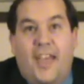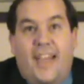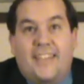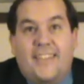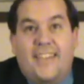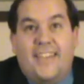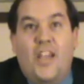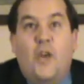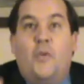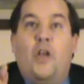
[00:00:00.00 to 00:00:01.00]
that, see.
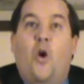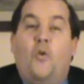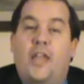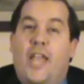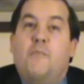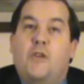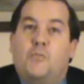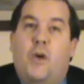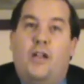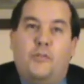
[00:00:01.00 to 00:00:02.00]
We hold him
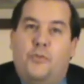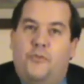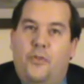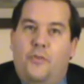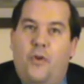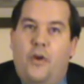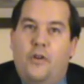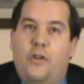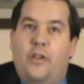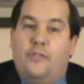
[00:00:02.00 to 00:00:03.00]
responsible for the
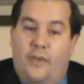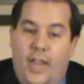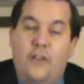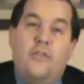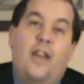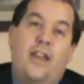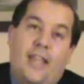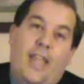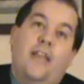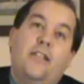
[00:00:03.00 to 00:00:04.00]
wrongdoing. So he's ready
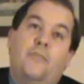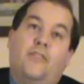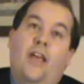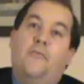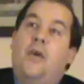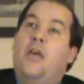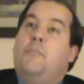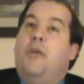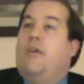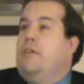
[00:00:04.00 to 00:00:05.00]
to kill himself
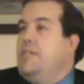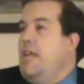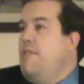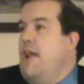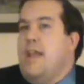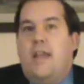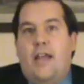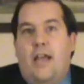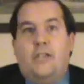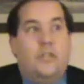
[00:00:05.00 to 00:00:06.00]
because he
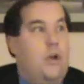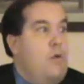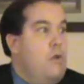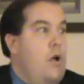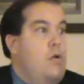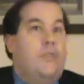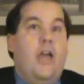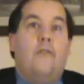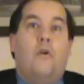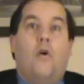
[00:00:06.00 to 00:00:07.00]
recognizes, oh no,
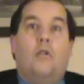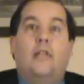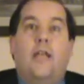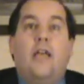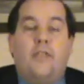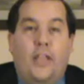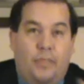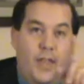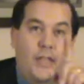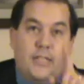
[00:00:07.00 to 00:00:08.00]
they've all left. He
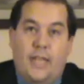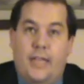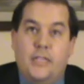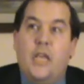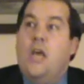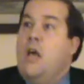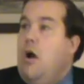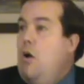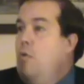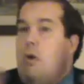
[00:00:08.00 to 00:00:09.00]
thinks this.
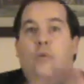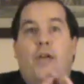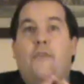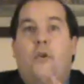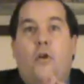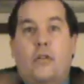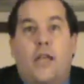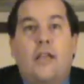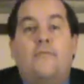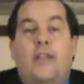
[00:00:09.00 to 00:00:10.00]
Oh no, they've all
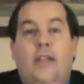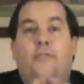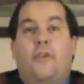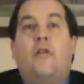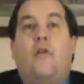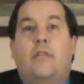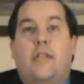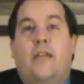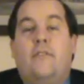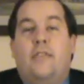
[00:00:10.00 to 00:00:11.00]
left, and if they're all
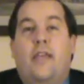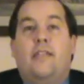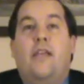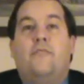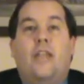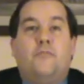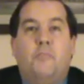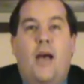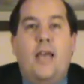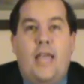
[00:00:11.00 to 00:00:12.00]
left, they left, it's
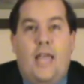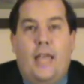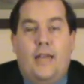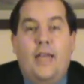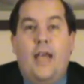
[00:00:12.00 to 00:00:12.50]
my head.